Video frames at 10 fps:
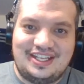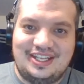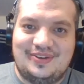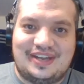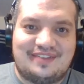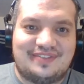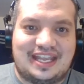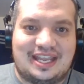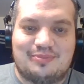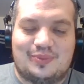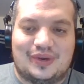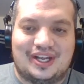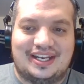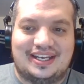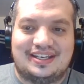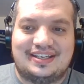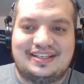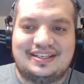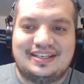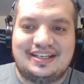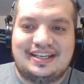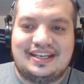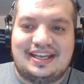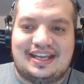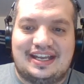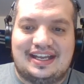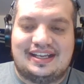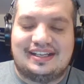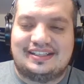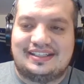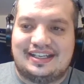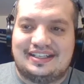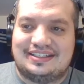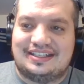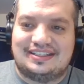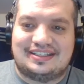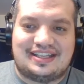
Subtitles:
you have the game won, and